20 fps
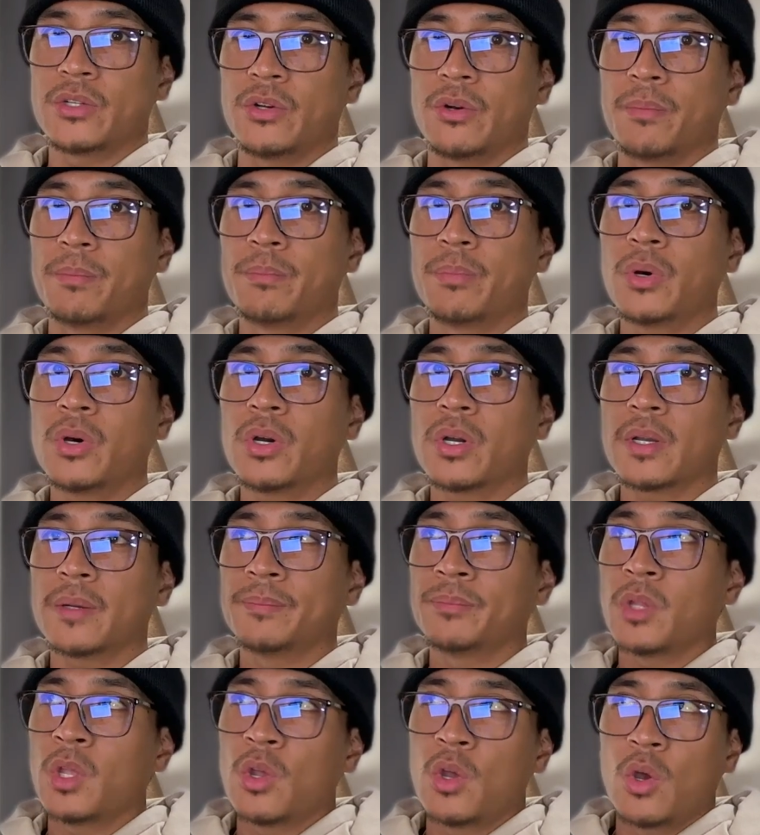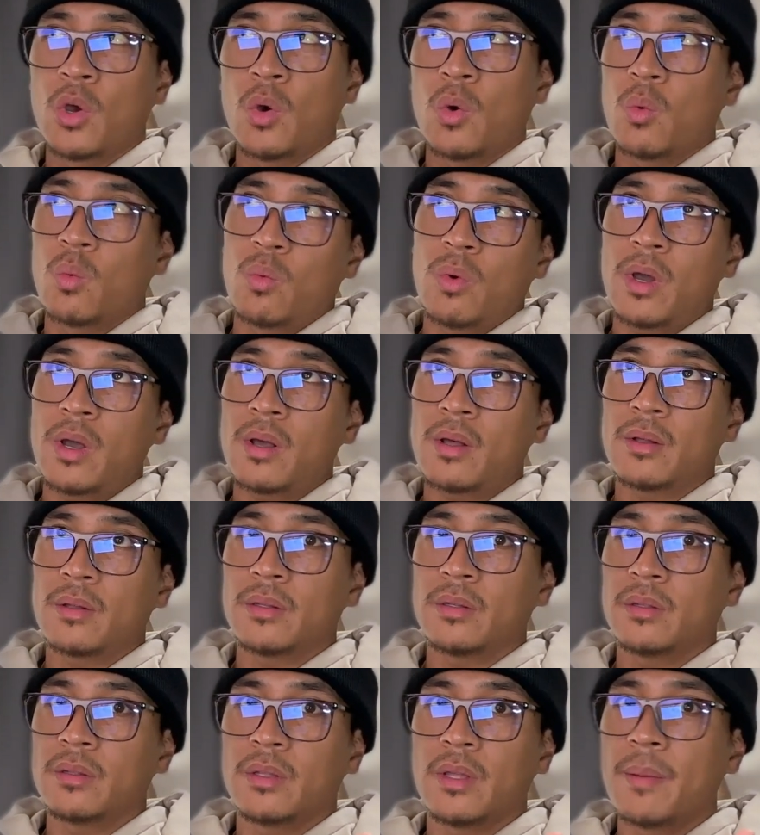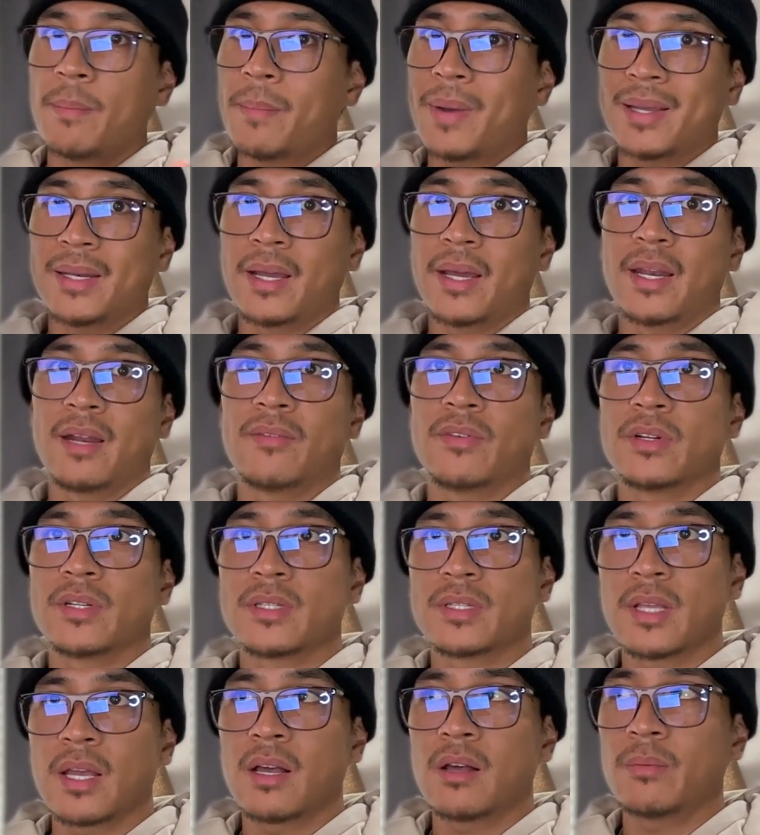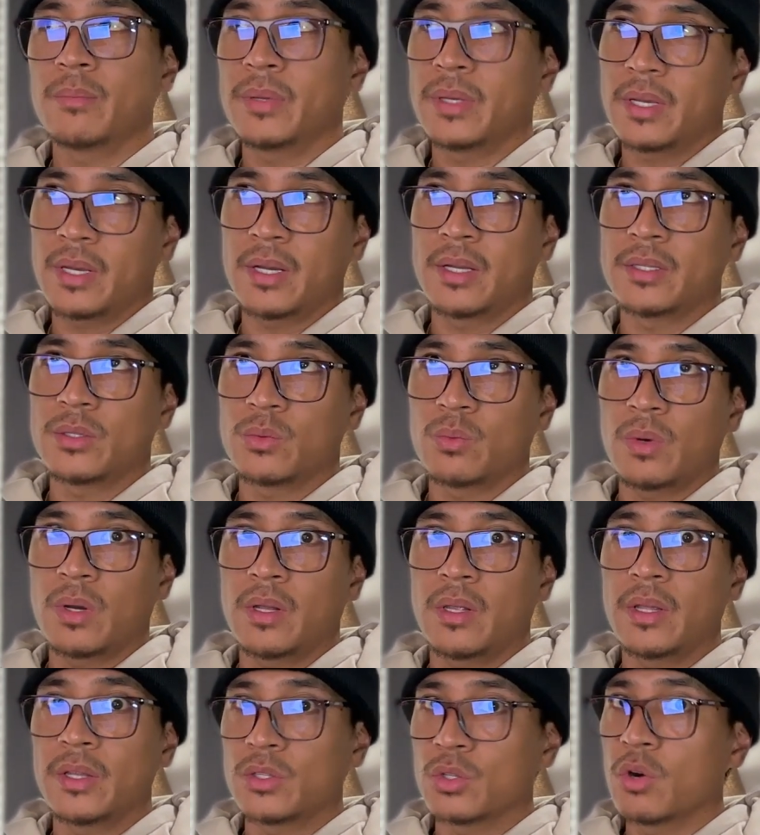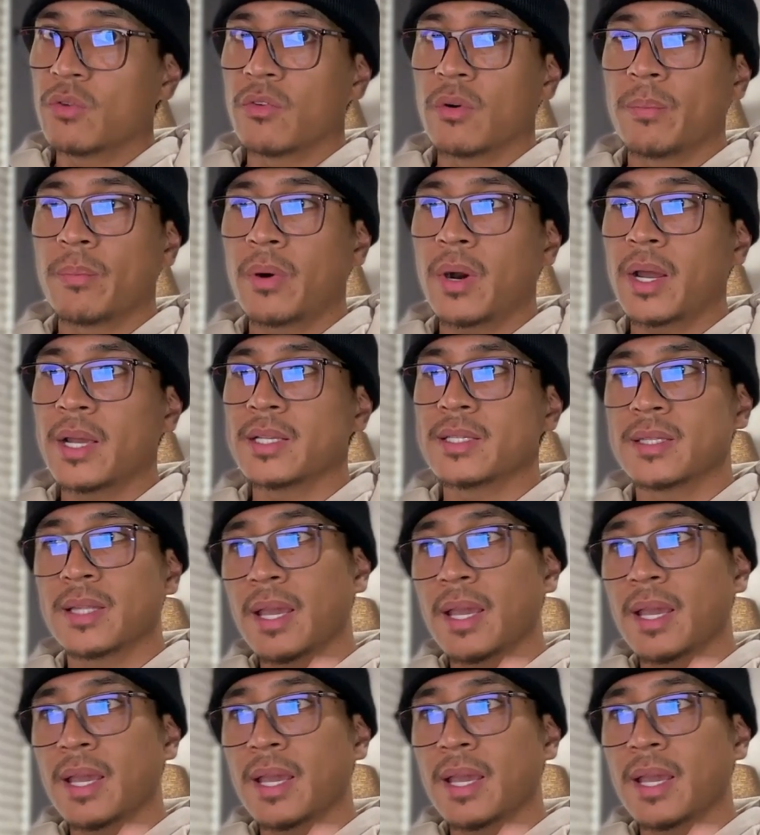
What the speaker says: your book, well, it might not ever sell because, well, it's overpriced.